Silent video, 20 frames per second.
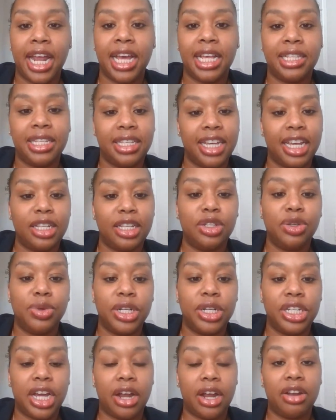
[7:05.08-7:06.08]
hesitate to
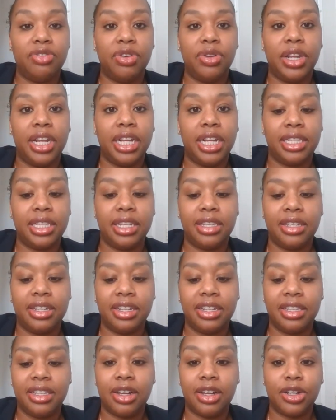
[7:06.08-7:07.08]
reach out if you need
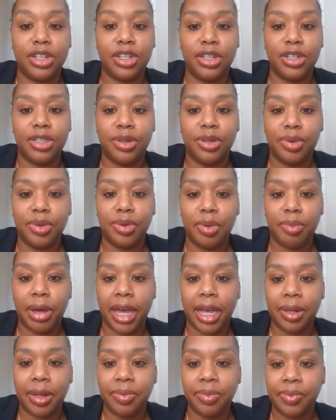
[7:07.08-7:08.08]
assistance. Talk to you soon.
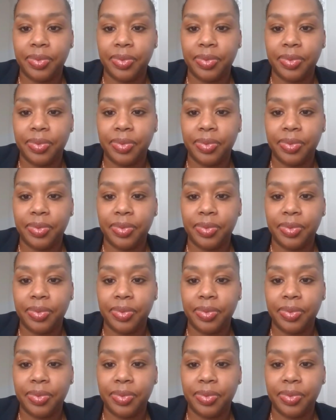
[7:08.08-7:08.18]
Bye.